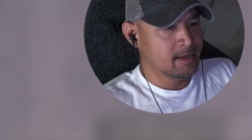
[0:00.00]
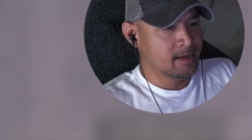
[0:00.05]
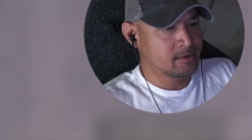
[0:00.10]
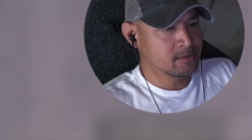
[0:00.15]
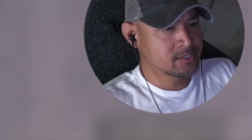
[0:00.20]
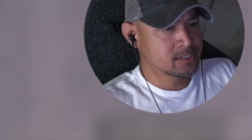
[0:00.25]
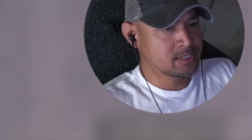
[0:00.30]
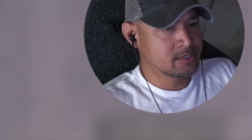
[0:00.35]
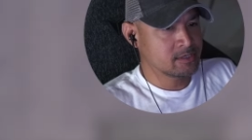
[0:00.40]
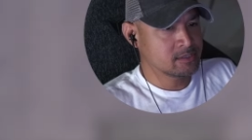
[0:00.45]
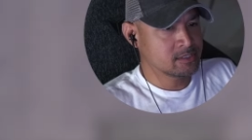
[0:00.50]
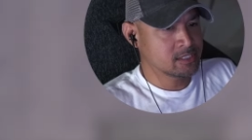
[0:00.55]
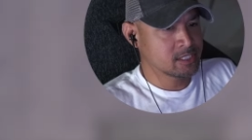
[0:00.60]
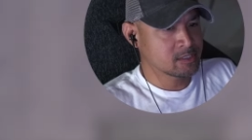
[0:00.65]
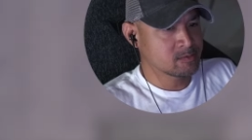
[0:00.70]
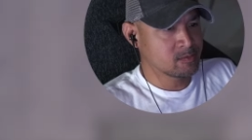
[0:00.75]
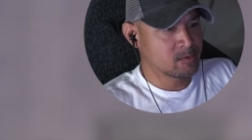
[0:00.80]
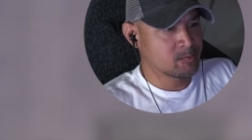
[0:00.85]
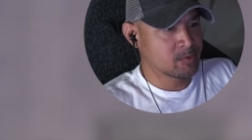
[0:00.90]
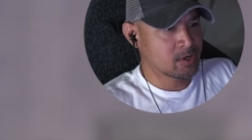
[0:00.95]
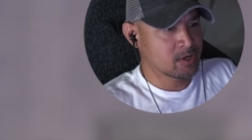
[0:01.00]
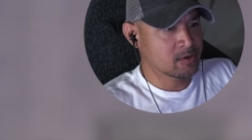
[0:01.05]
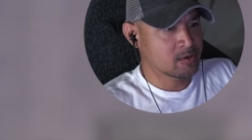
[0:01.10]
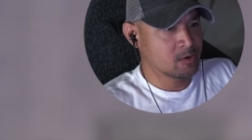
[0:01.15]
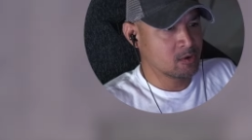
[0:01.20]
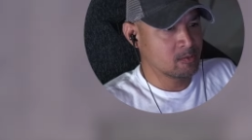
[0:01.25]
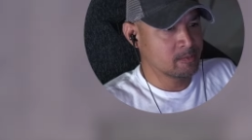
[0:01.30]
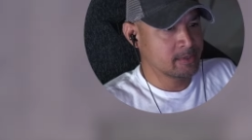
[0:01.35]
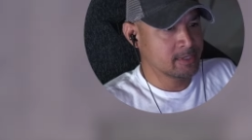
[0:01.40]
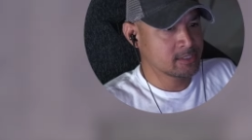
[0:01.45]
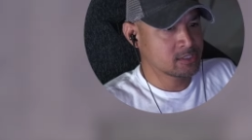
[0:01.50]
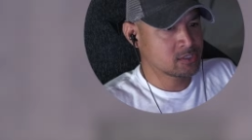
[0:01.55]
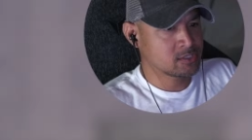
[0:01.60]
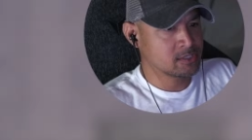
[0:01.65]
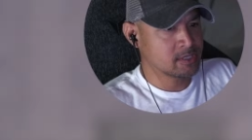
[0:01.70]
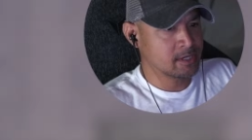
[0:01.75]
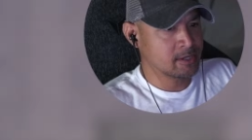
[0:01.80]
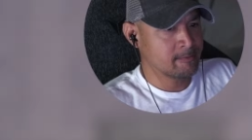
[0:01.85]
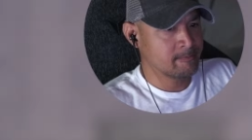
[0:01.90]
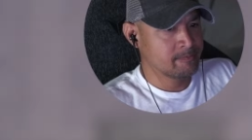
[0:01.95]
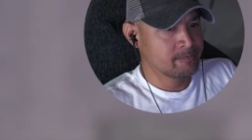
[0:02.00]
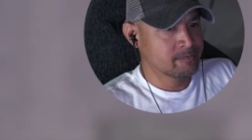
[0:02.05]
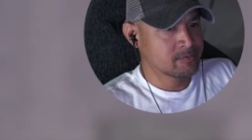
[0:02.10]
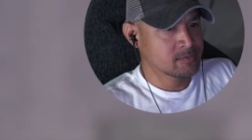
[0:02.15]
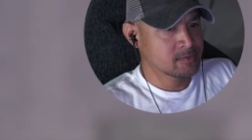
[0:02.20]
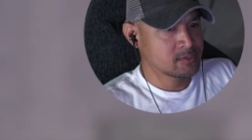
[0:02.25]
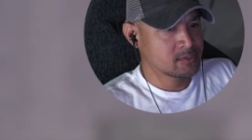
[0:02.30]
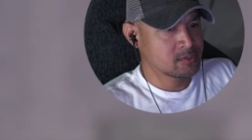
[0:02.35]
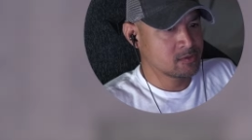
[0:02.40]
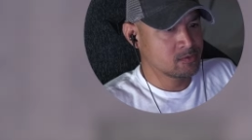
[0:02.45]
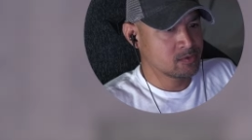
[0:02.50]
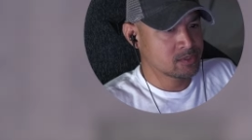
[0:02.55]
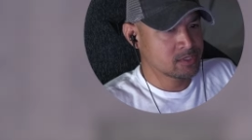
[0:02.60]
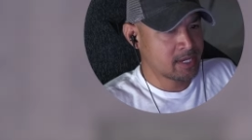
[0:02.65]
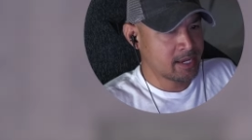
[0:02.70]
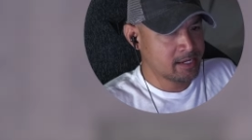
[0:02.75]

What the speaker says: outside her Chessman Park home yesterday. She was